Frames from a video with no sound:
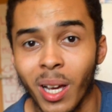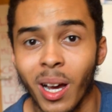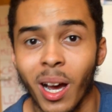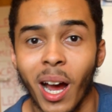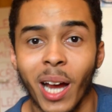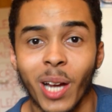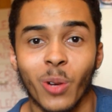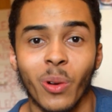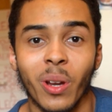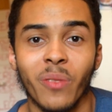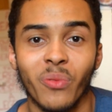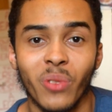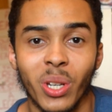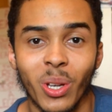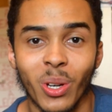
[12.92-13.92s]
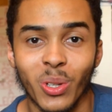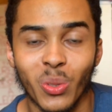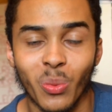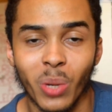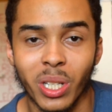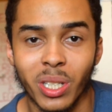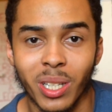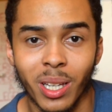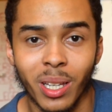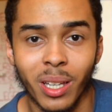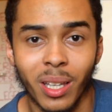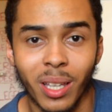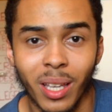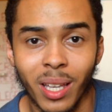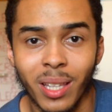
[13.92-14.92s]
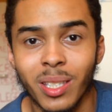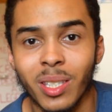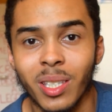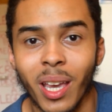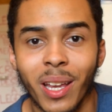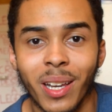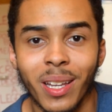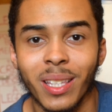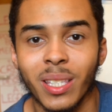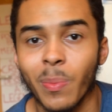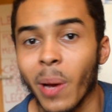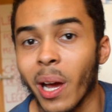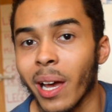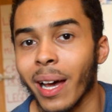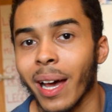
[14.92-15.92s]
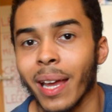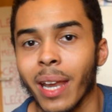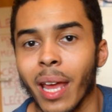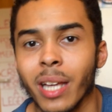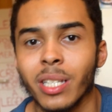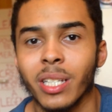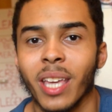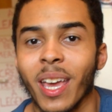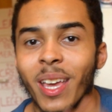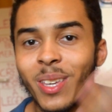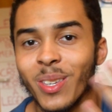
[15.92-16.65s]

I create videos which entertain, inspire and educate